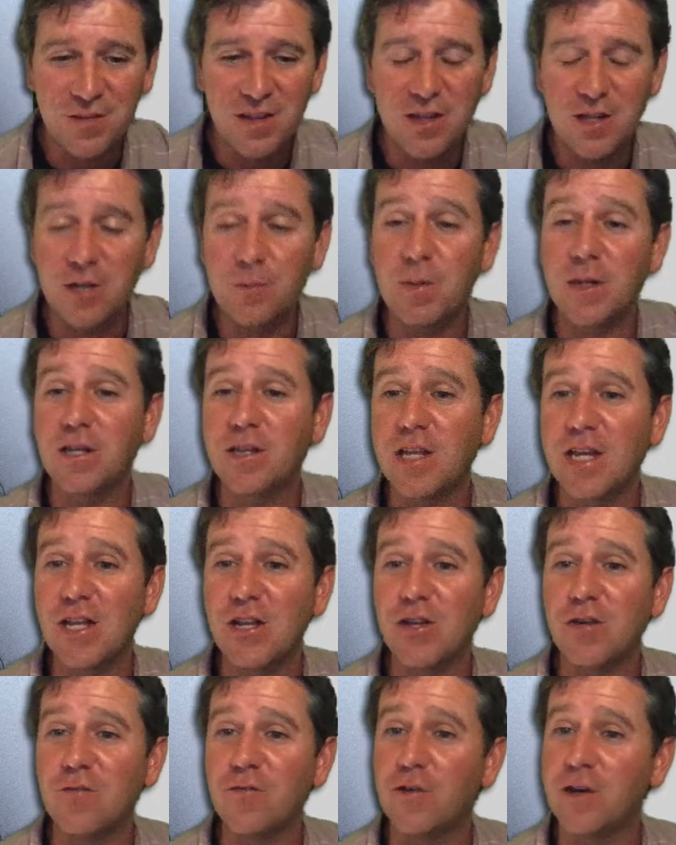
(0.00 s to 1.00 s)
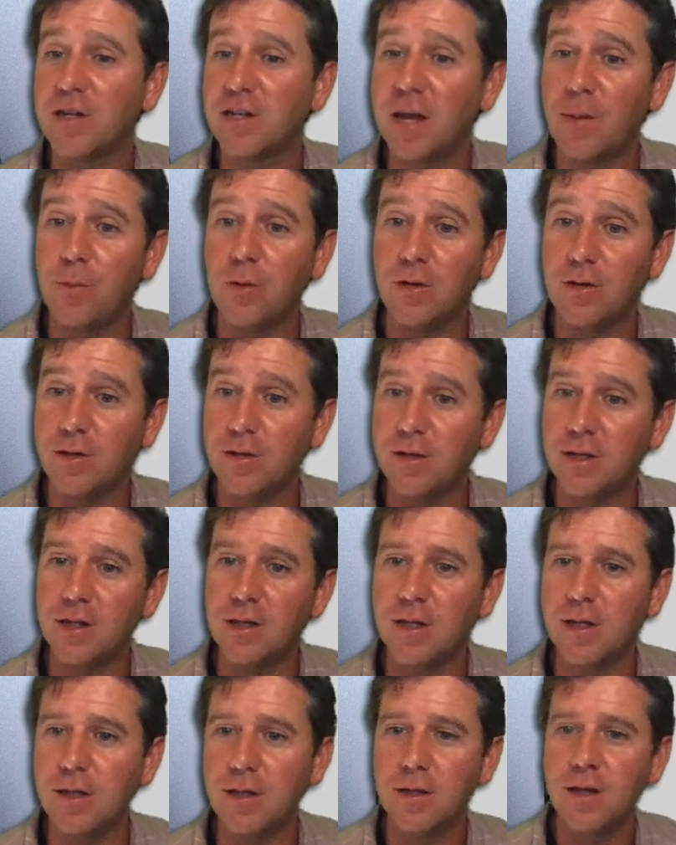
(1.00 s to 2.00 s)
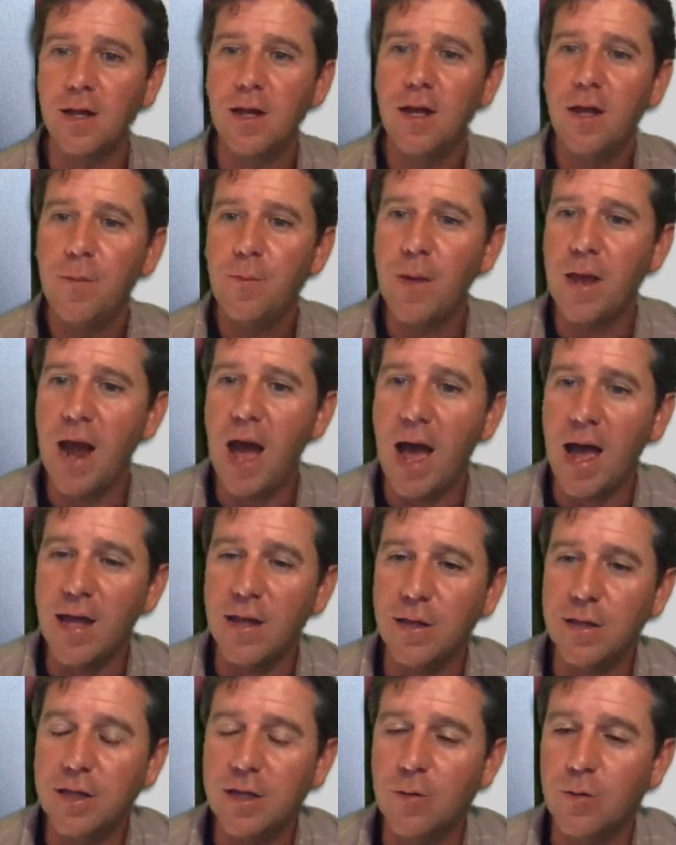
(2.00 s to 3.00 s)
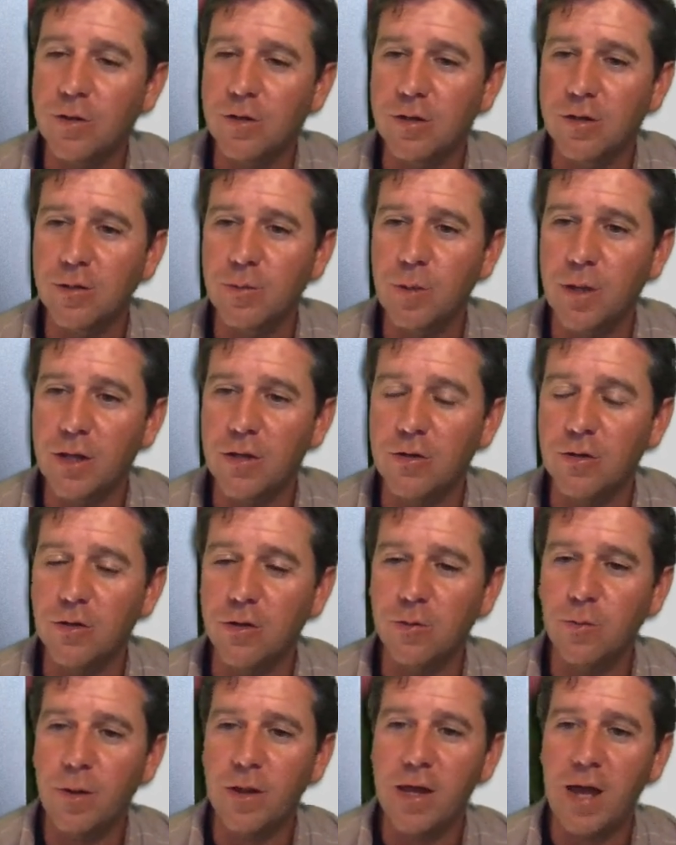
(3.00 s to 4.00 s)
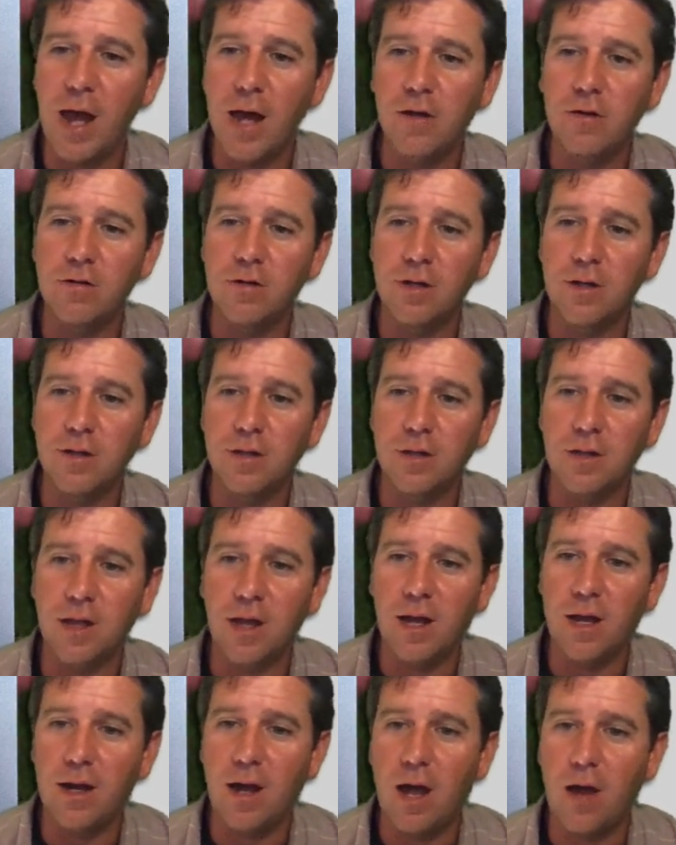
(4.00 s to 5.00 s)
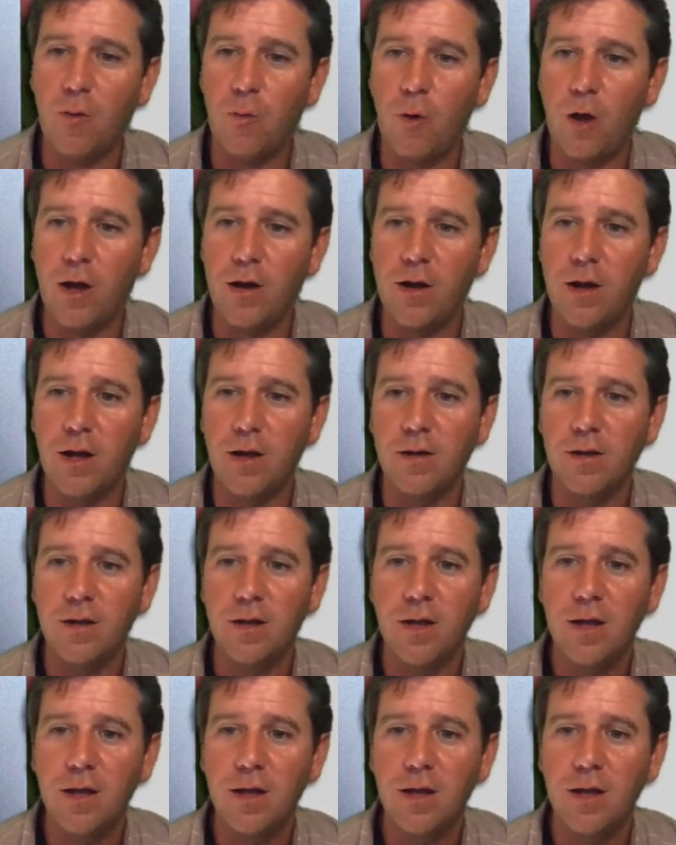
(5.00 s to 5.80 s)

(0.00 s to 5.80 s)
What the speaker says: space station, for example. You'll see these MinION sequencers being used by the astronauts and whatnot.